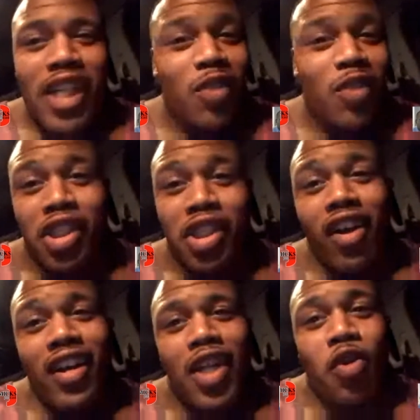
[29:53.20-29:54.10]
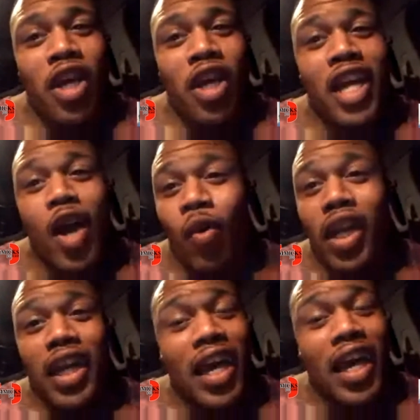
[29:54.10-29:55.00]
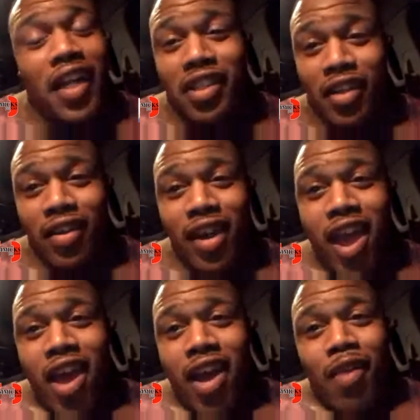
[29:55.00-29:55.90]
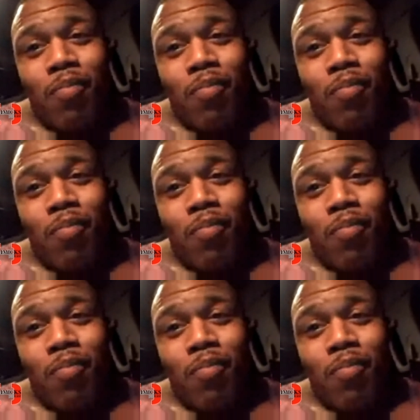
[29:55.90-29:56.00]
Messing with Juggernaut, you get dealt with in an instant.